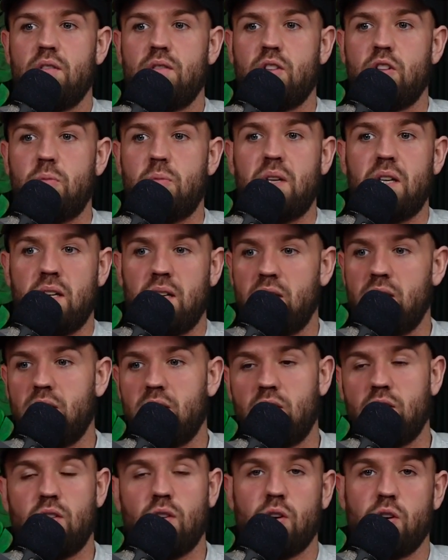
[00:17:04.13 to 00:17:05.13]
to be
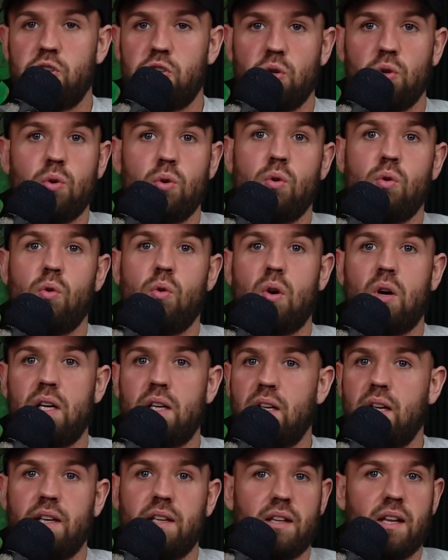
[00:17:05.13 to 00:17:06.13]
to do a show
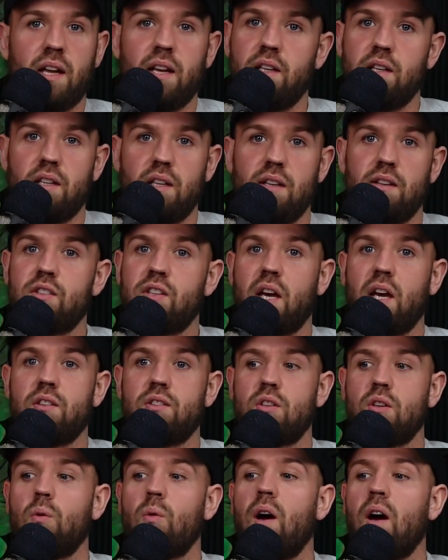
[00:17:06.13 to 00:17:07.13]
and like then teach
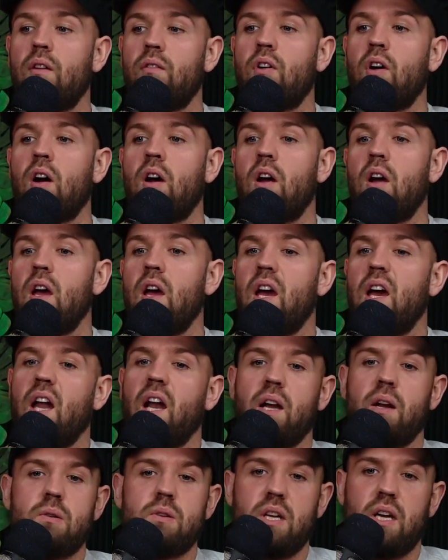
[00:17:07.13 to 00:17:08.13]
kids or whatever.
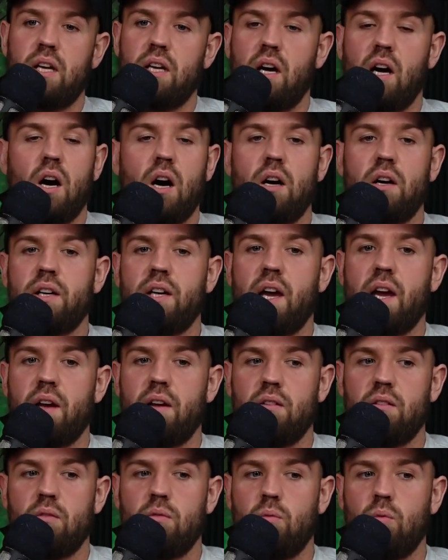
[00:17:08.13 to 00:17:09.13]
And I was like, oh yeah,
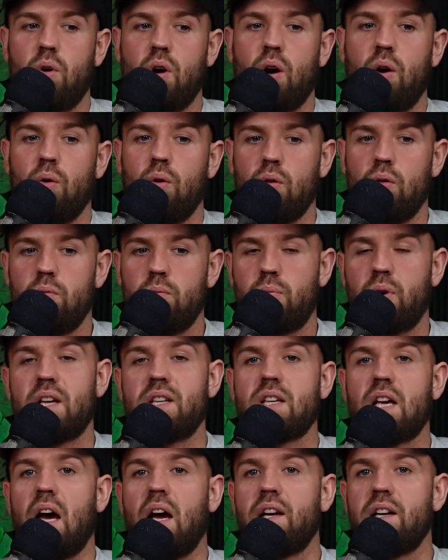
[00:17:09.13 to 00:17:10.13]
well
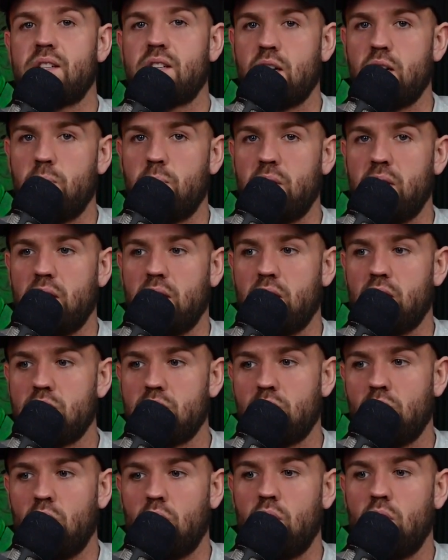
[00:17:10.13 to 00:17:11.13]
Prince Harry's gonna be there,
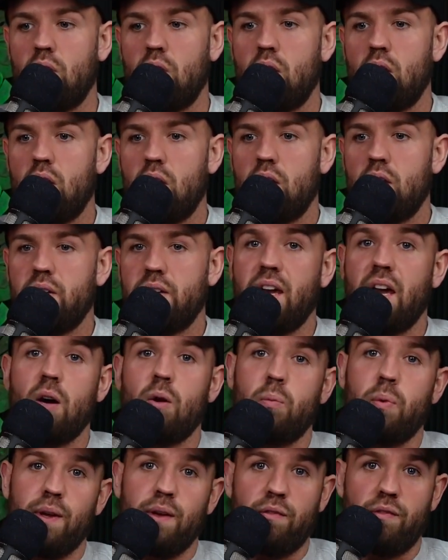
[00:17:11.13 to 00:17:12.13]
so yeah,
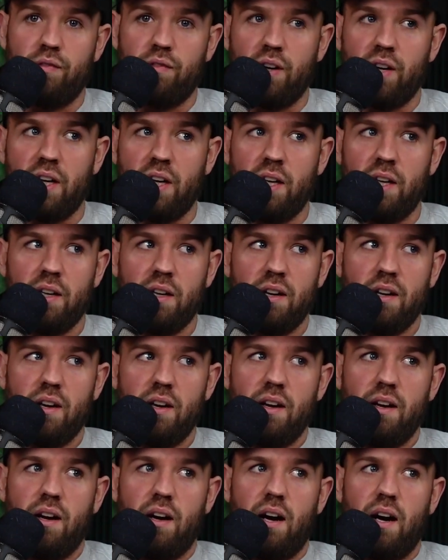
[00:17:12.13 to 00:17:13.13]
it'll be free.
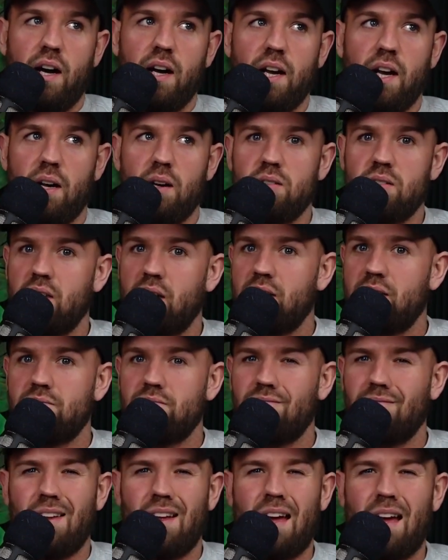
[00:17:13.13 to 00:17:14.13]
And I was like,
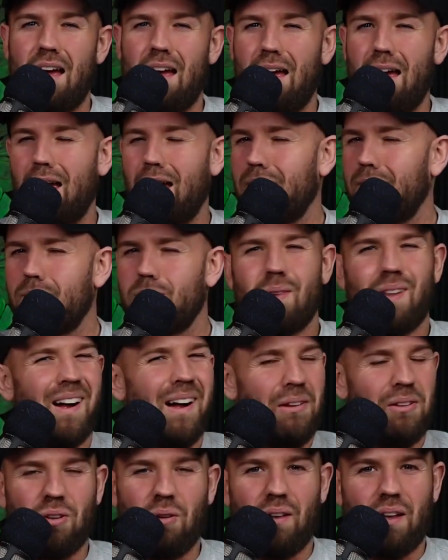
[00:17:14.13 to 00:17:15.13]
nah,
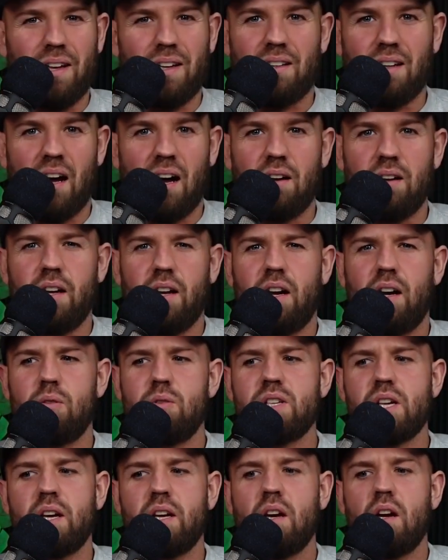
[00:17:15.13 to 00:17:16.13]
nah, I don't like that. And I
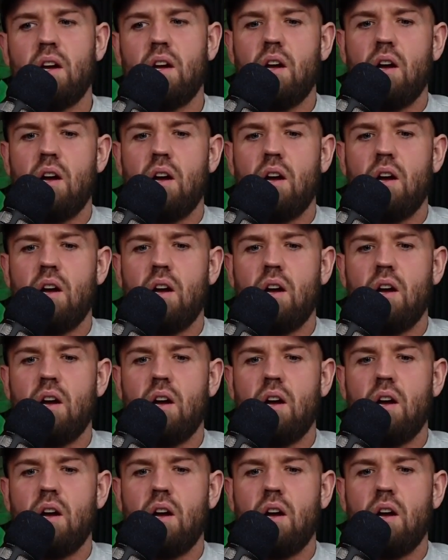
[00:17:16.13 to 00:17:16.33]
was like,